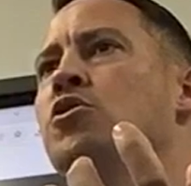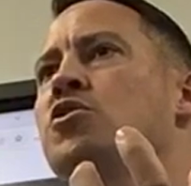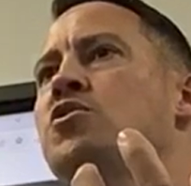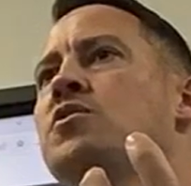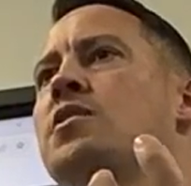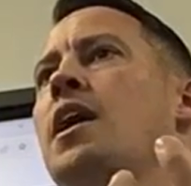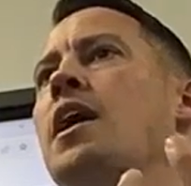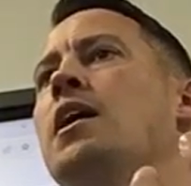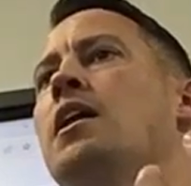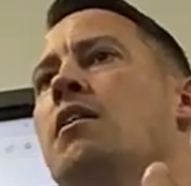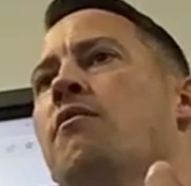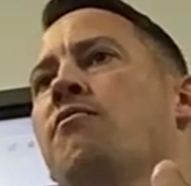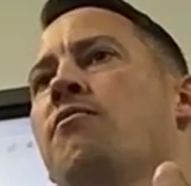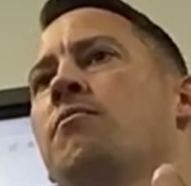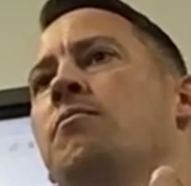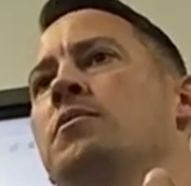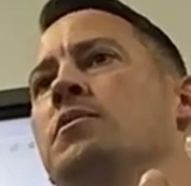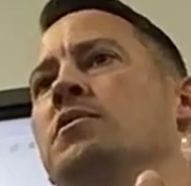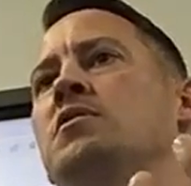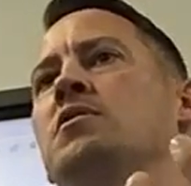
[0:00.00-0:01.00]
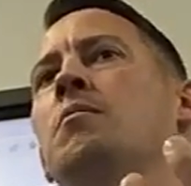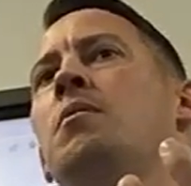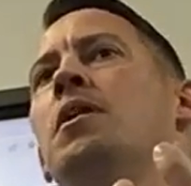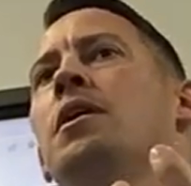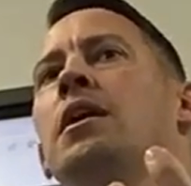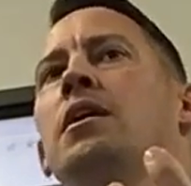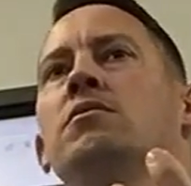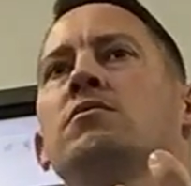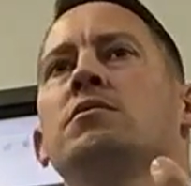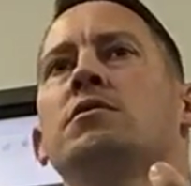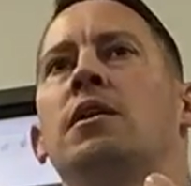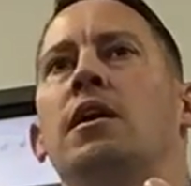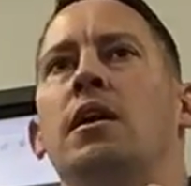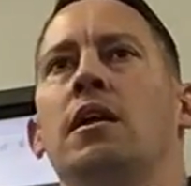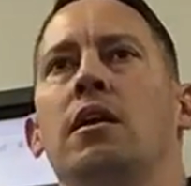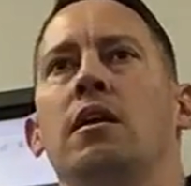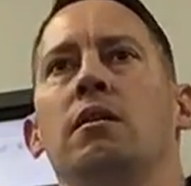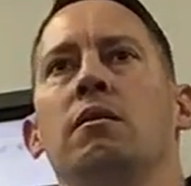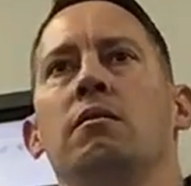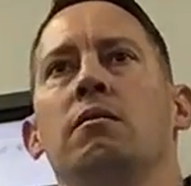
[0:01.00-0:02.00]
just saying it because somebody else said
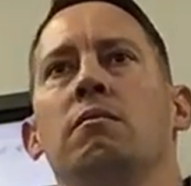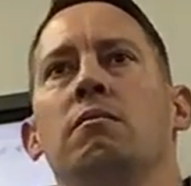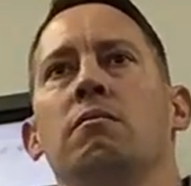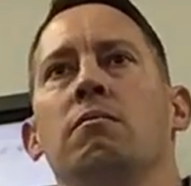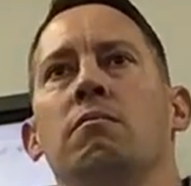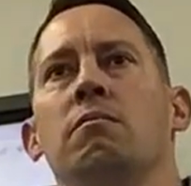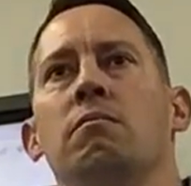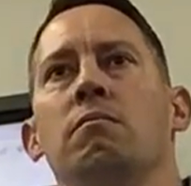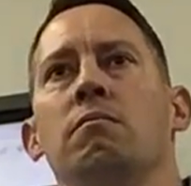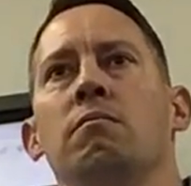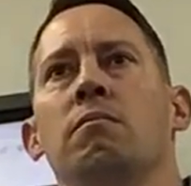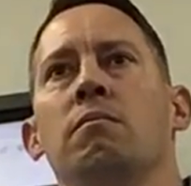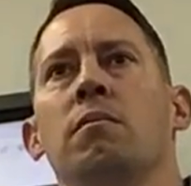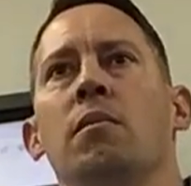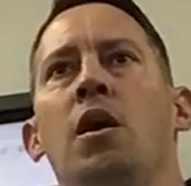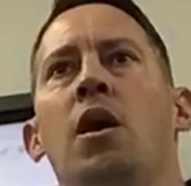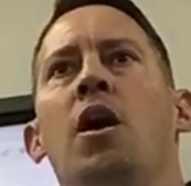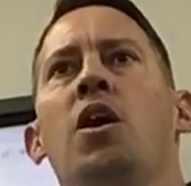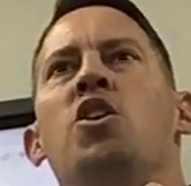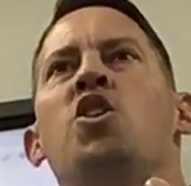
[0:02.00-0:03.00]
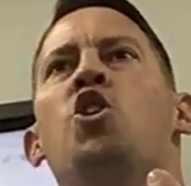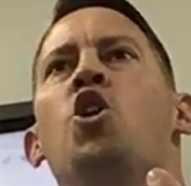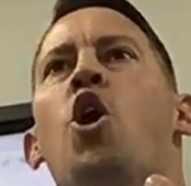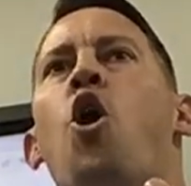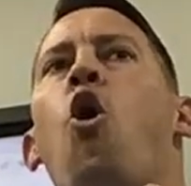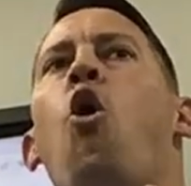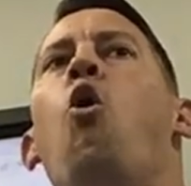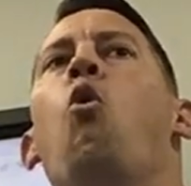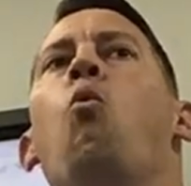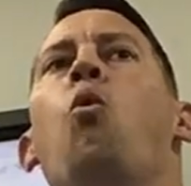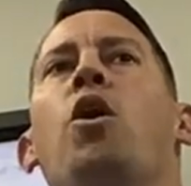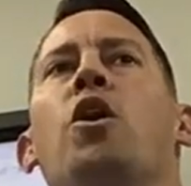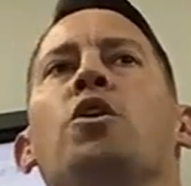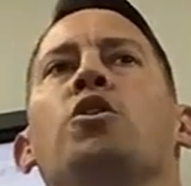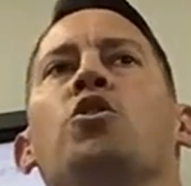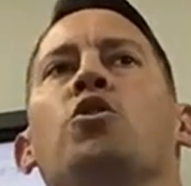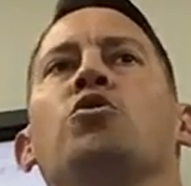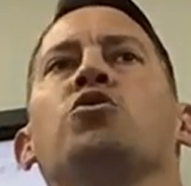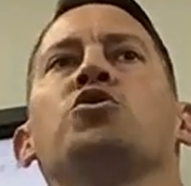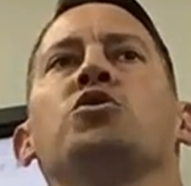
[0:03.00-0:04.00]
it. Know
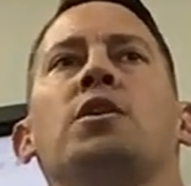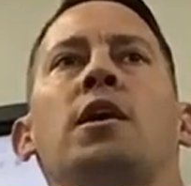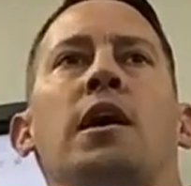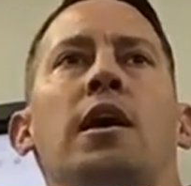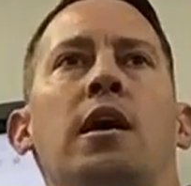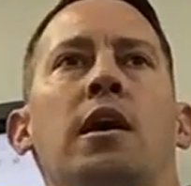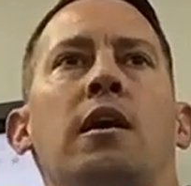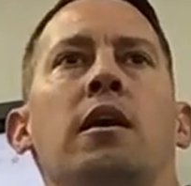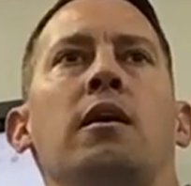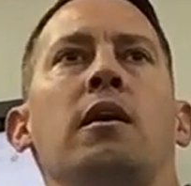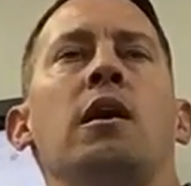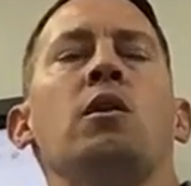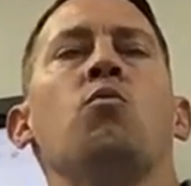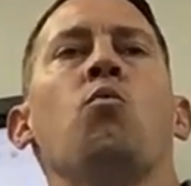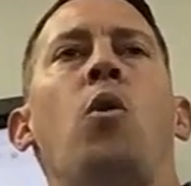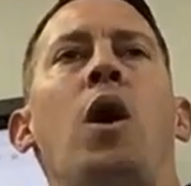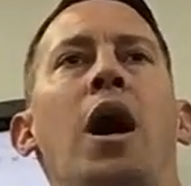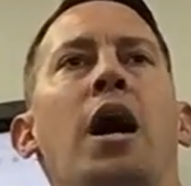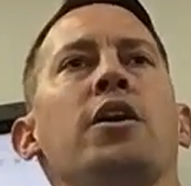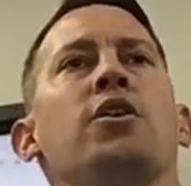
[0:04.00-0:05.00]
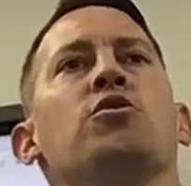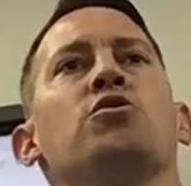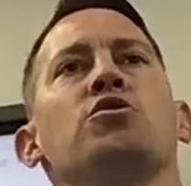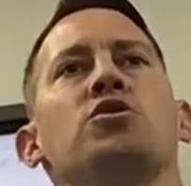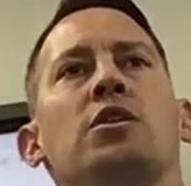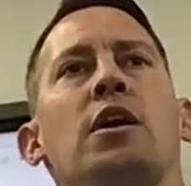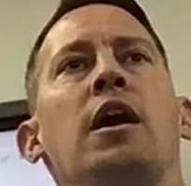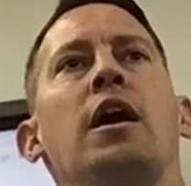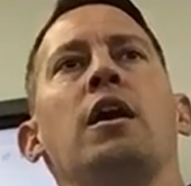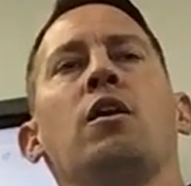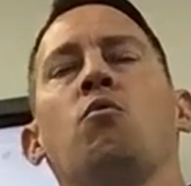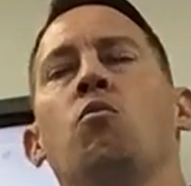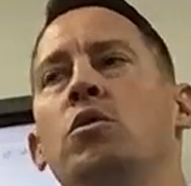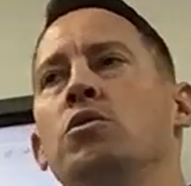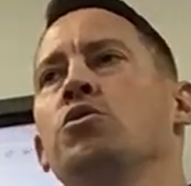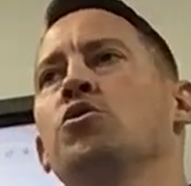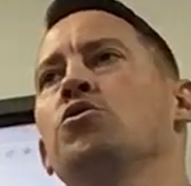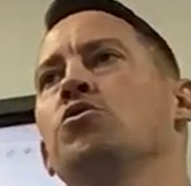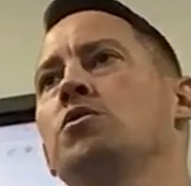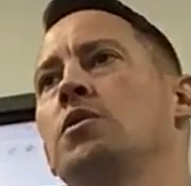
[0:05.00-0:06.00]
what you're saying and why you're saying
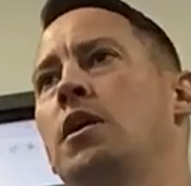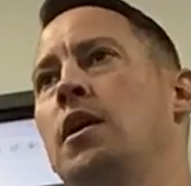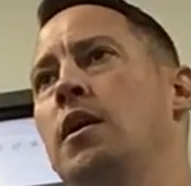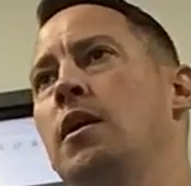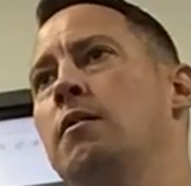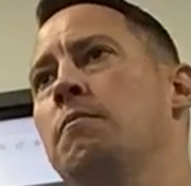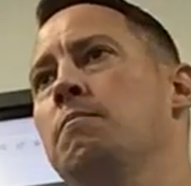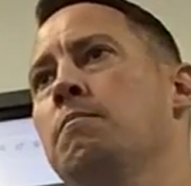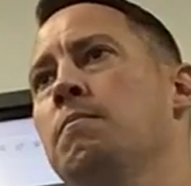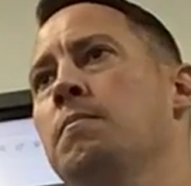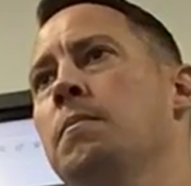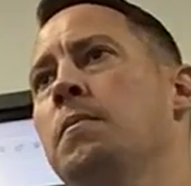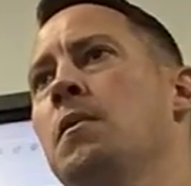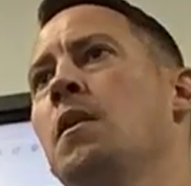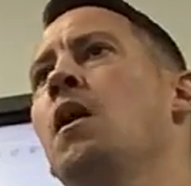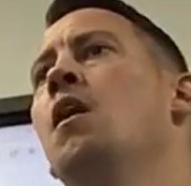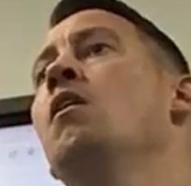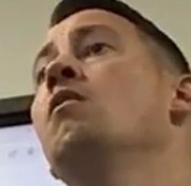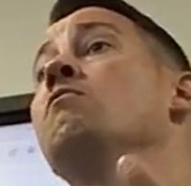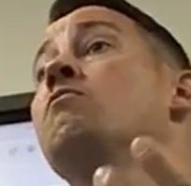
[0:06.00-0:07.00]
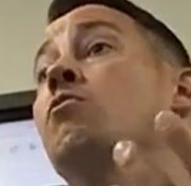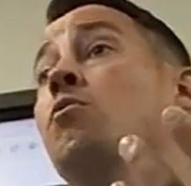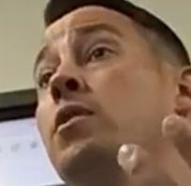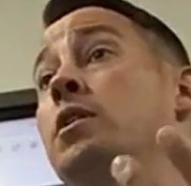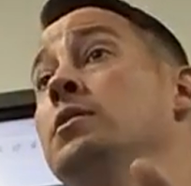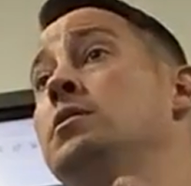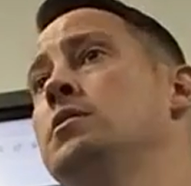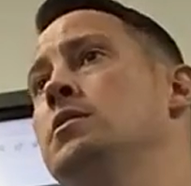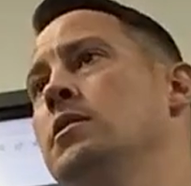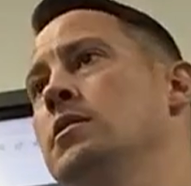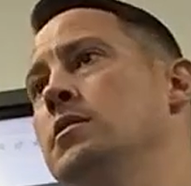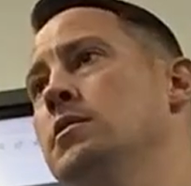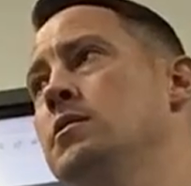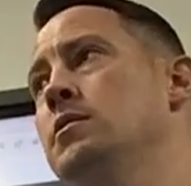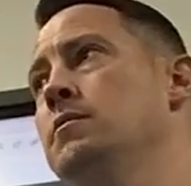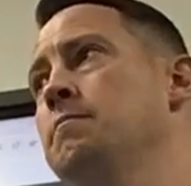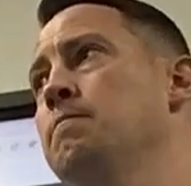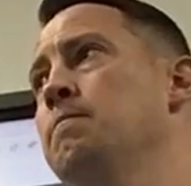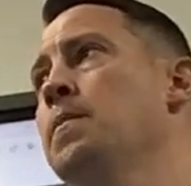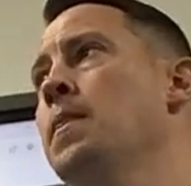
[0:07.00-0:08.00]
what you're saying. For
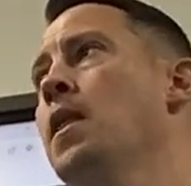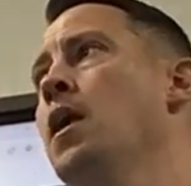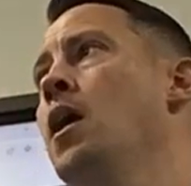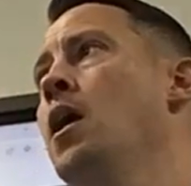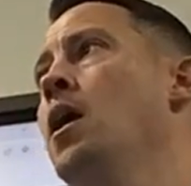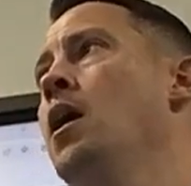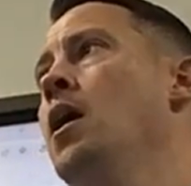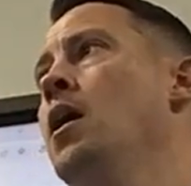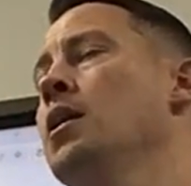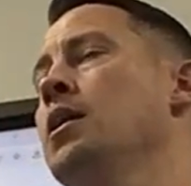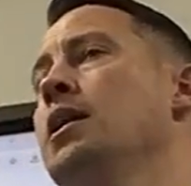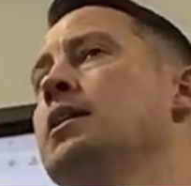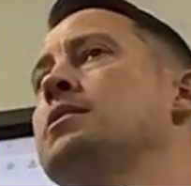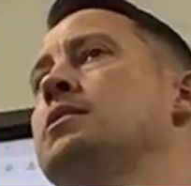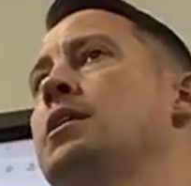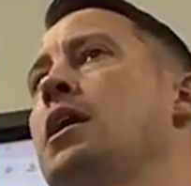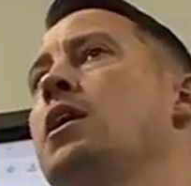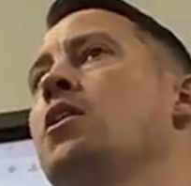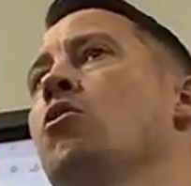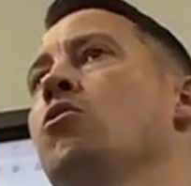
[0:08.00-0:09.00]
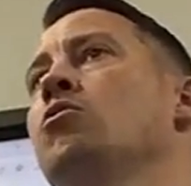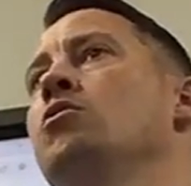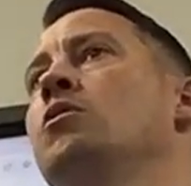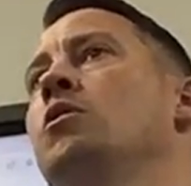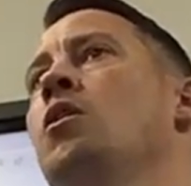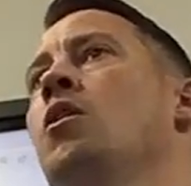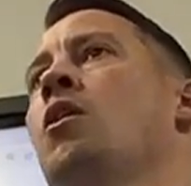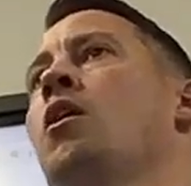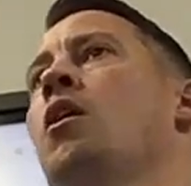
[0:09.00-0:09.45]
instance, let's say you're